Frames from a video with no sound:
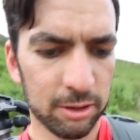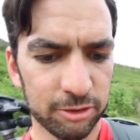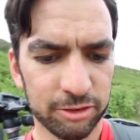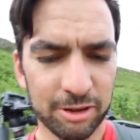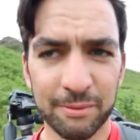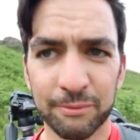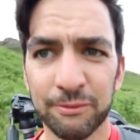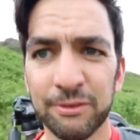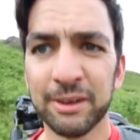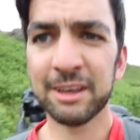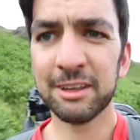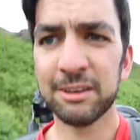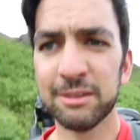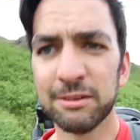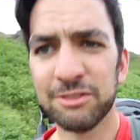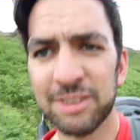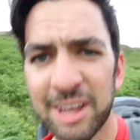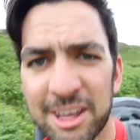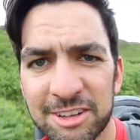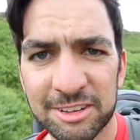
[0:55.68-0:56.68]
So I'm thinking
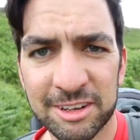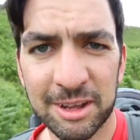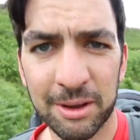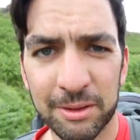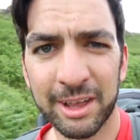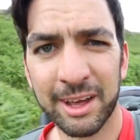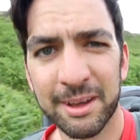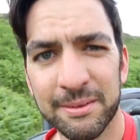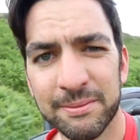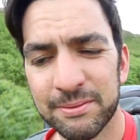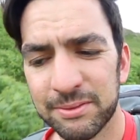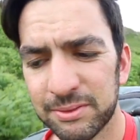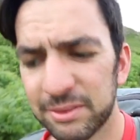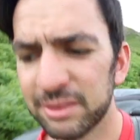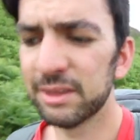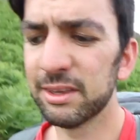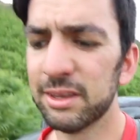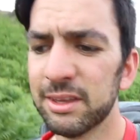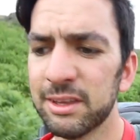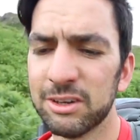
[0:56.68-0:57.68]
of testing out that
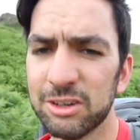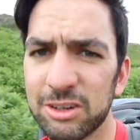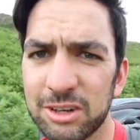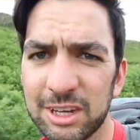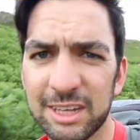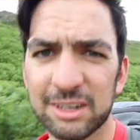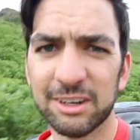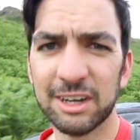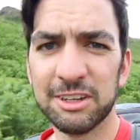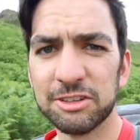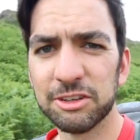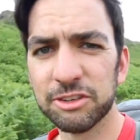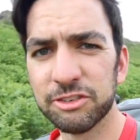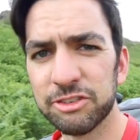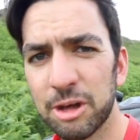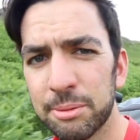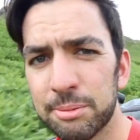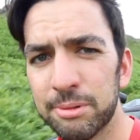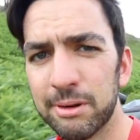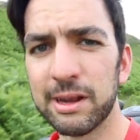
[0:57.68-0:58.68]
Lee Little
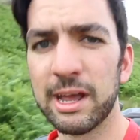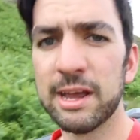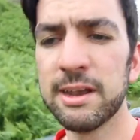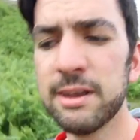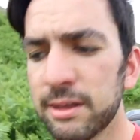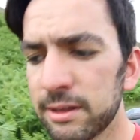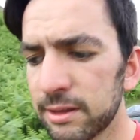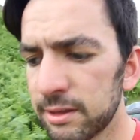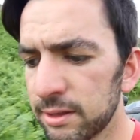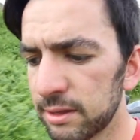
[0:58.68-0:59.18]
Stopper again.